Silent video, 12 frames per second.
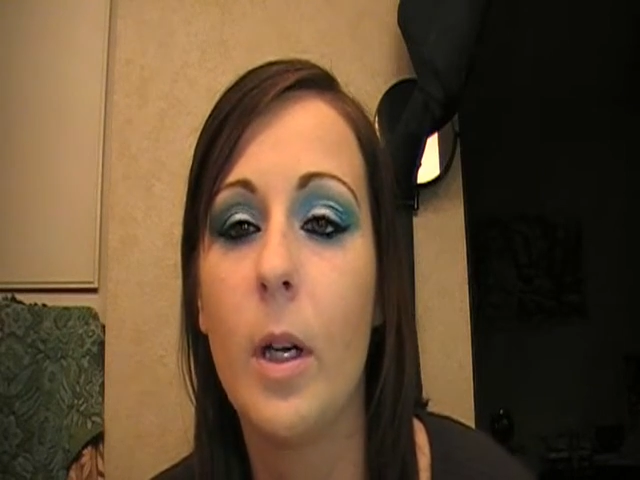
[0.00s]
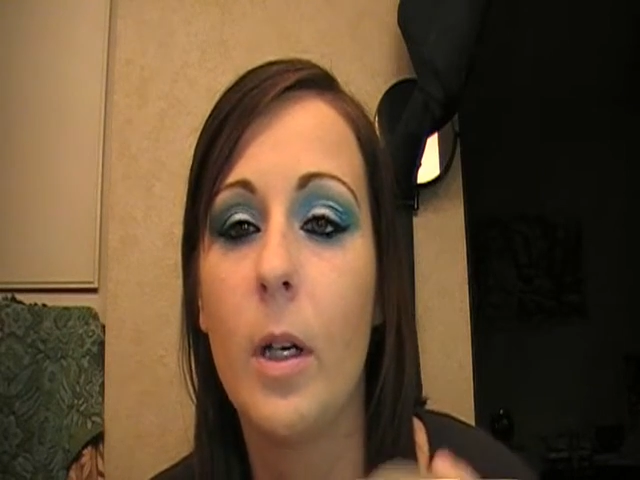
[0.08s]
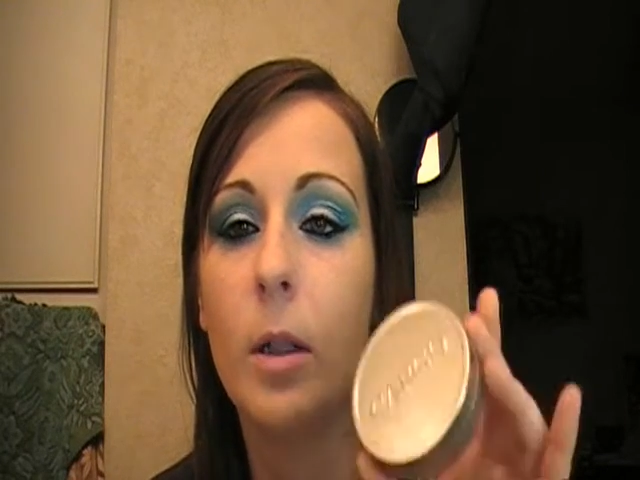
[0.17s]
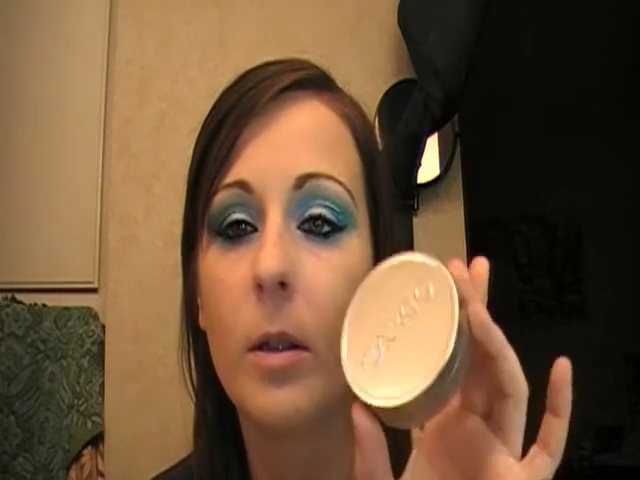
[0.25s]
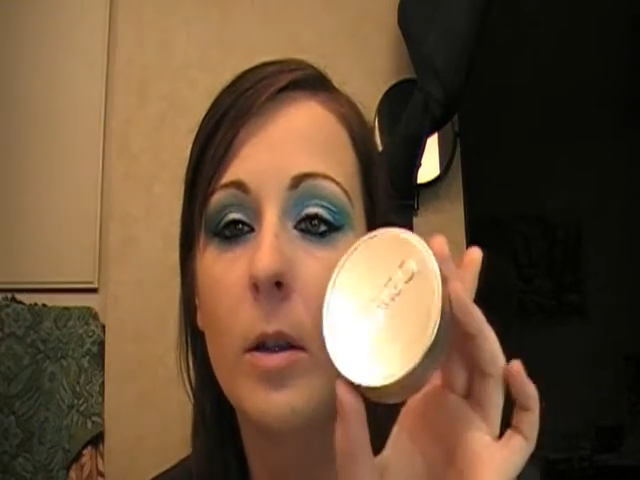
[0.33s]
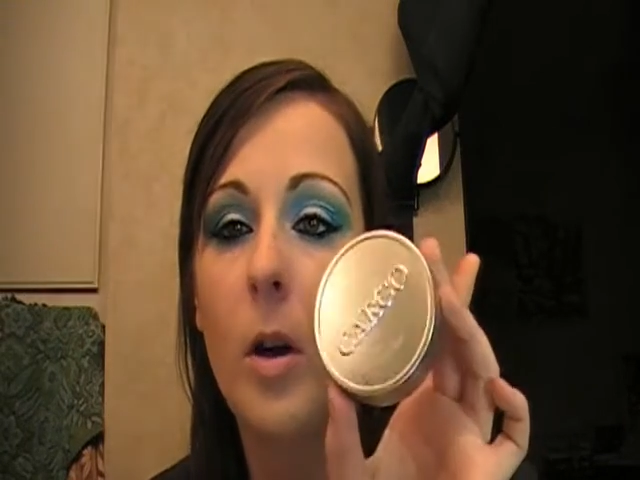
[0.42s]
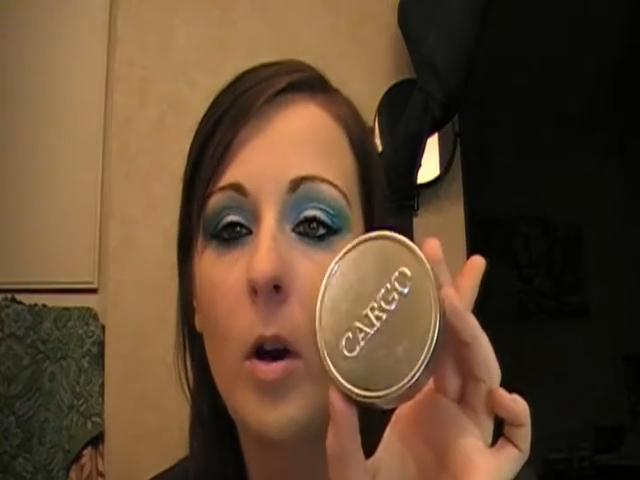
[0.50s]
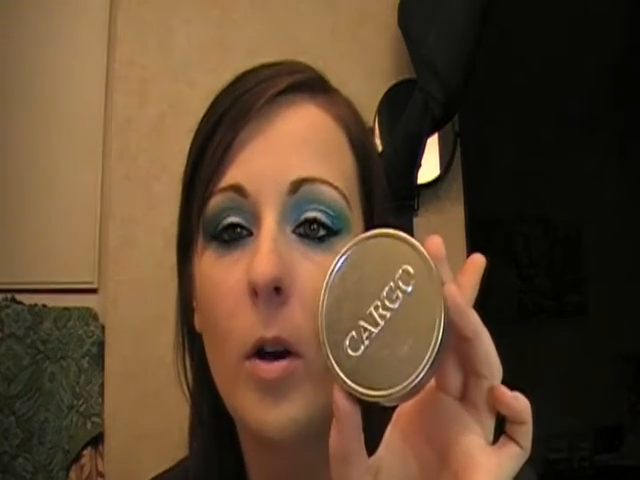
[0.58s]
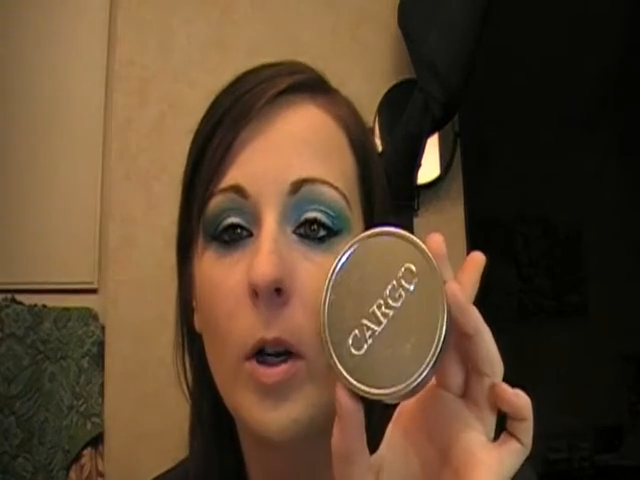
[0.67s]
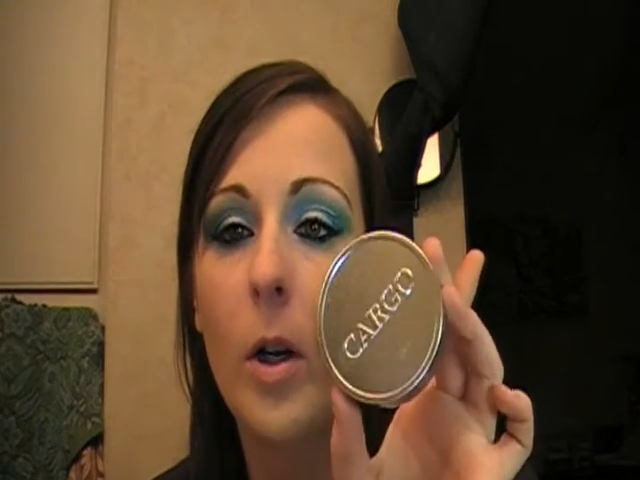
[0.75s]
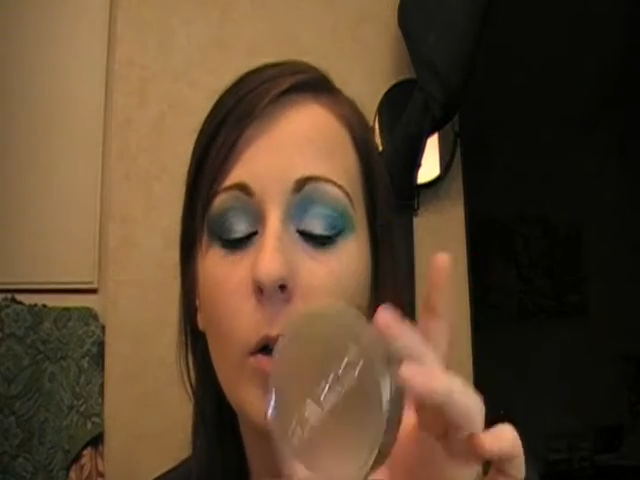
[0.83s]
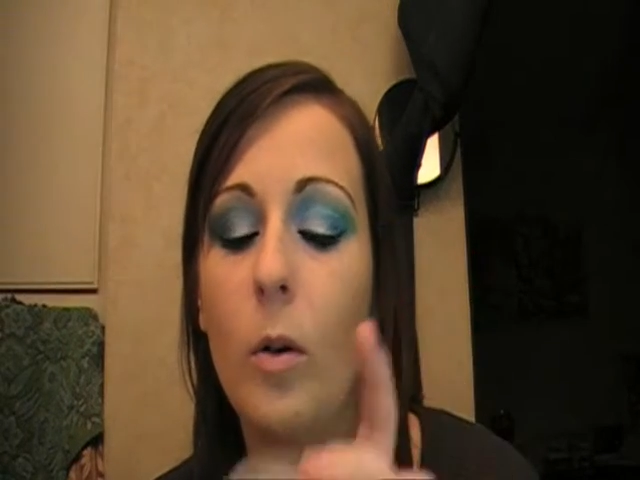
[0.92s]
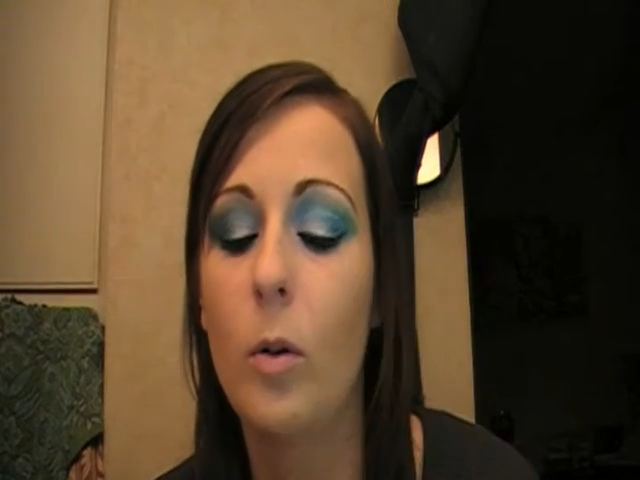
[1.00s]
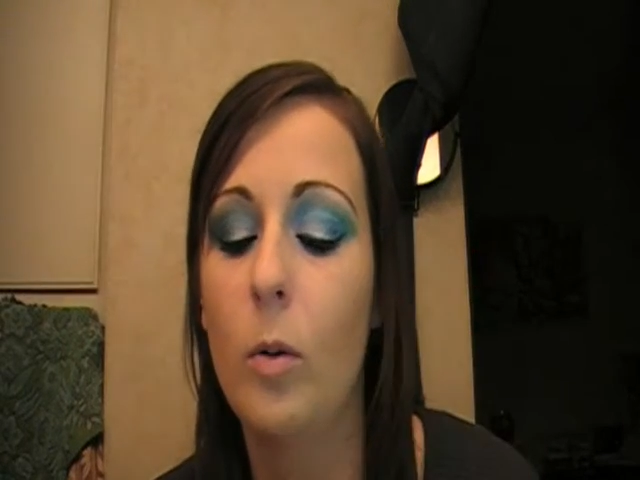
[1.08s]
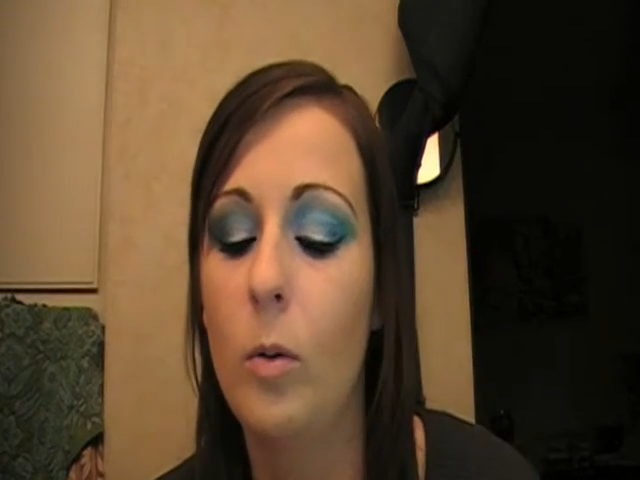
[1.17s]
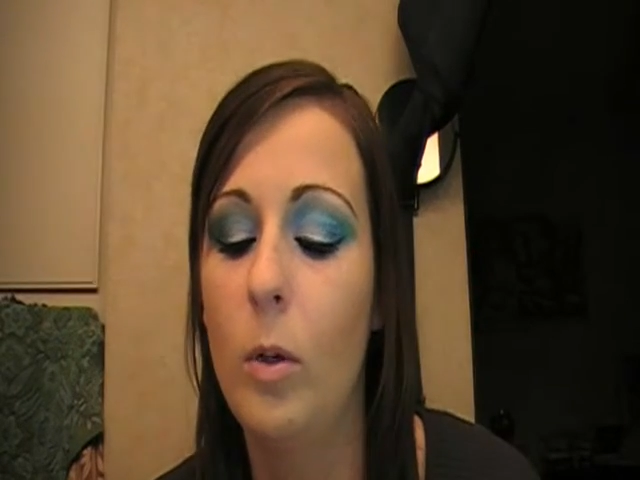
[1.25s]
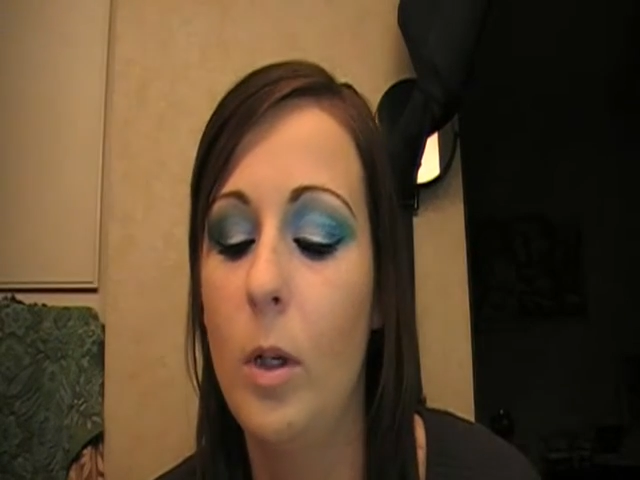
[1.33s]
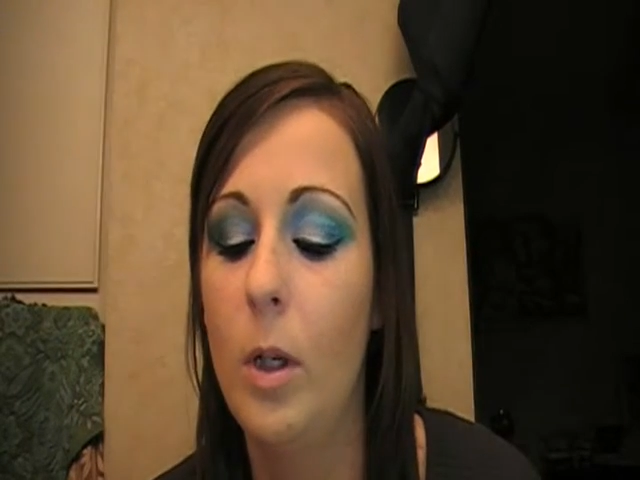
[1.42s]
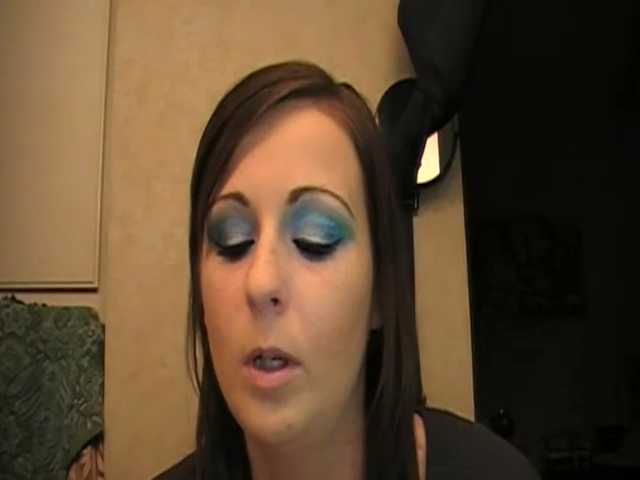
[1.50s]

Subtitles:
Cargo